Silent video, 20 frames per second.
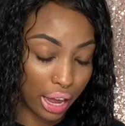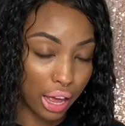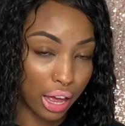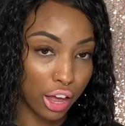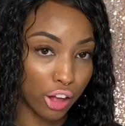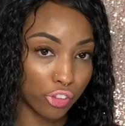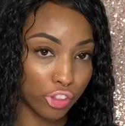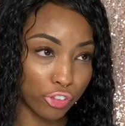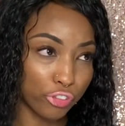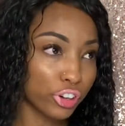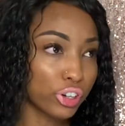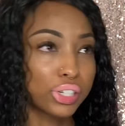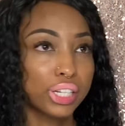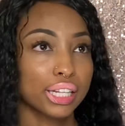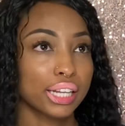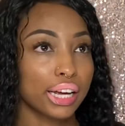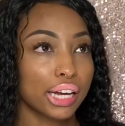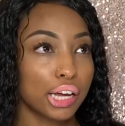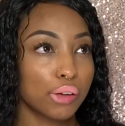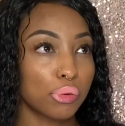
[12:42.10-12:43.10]
the first thing
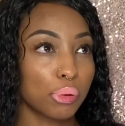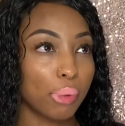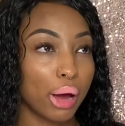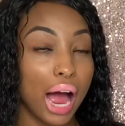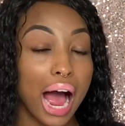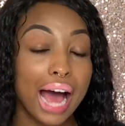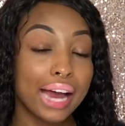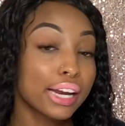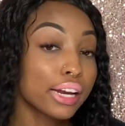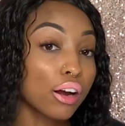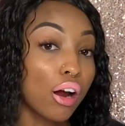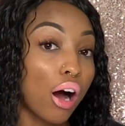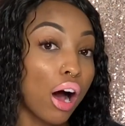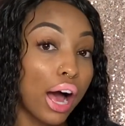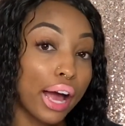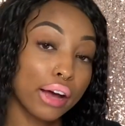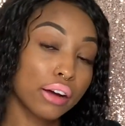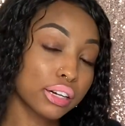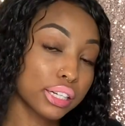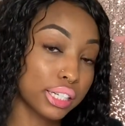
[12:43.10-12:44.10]
that came to mind, I
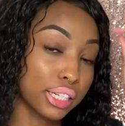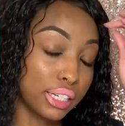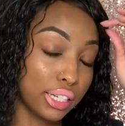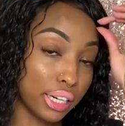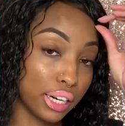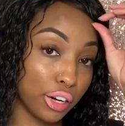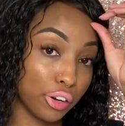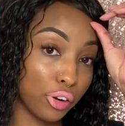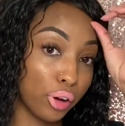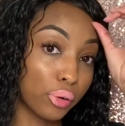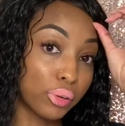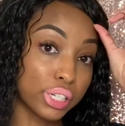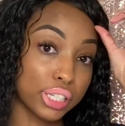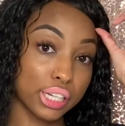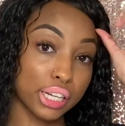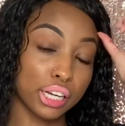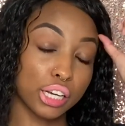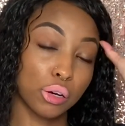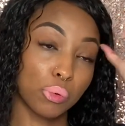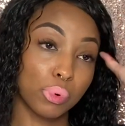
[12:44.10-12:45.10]
honestly didn't notice
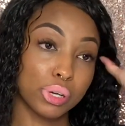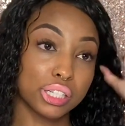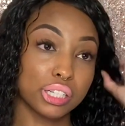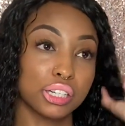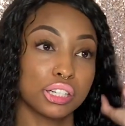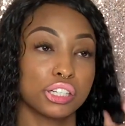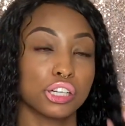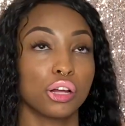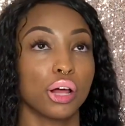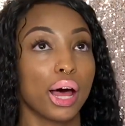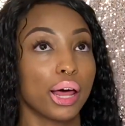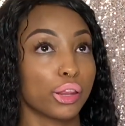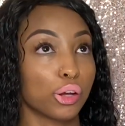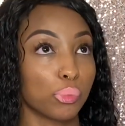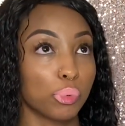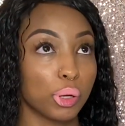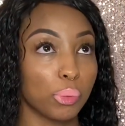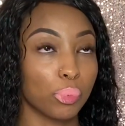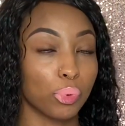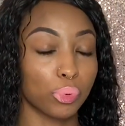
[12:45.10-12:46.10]
it. It wasn't until other
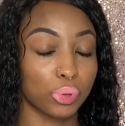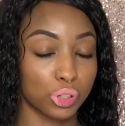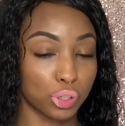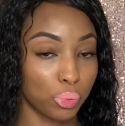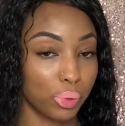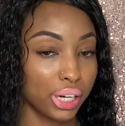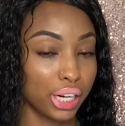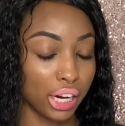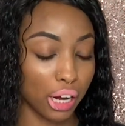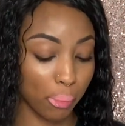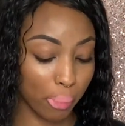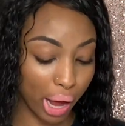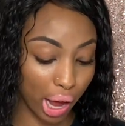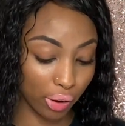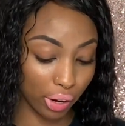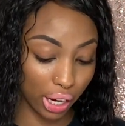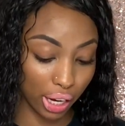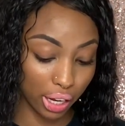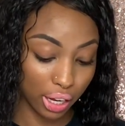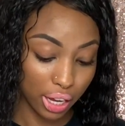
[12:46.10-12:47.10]
people were tweeting about
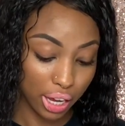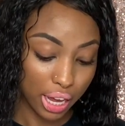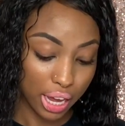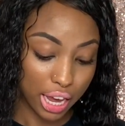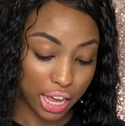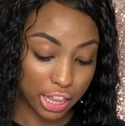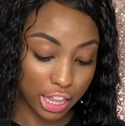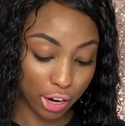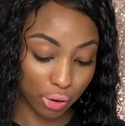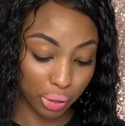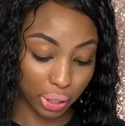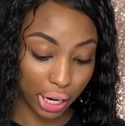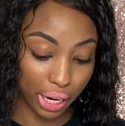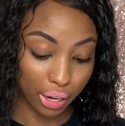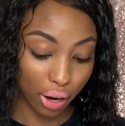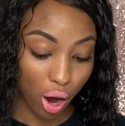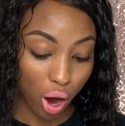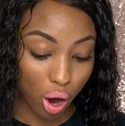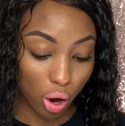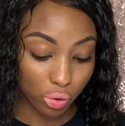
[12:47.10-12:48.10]
it and they were like,
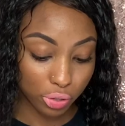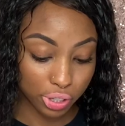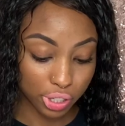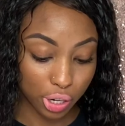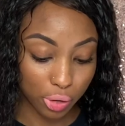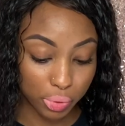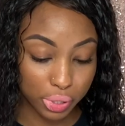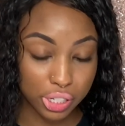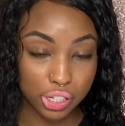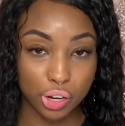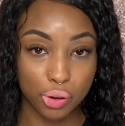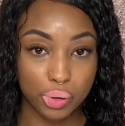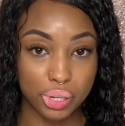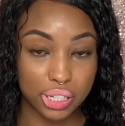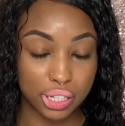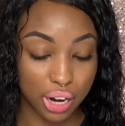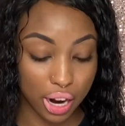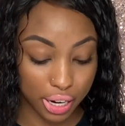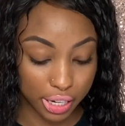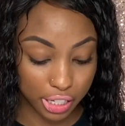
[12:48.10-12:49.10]
oh, so-and-so is
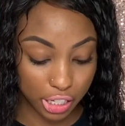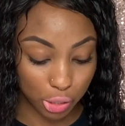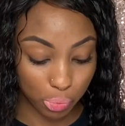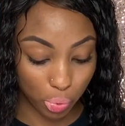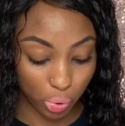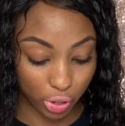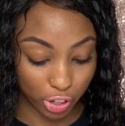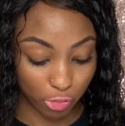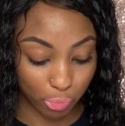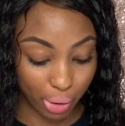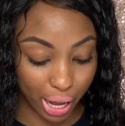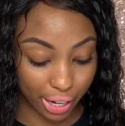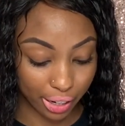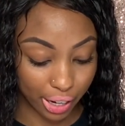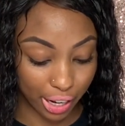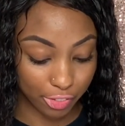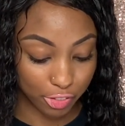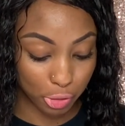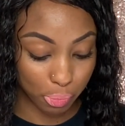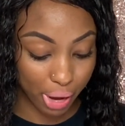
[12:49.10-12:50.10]
not in support of Black
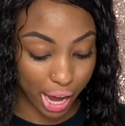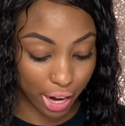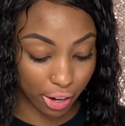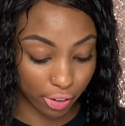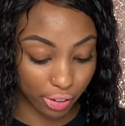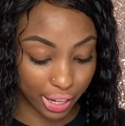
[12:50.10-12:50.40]
Lives Matter.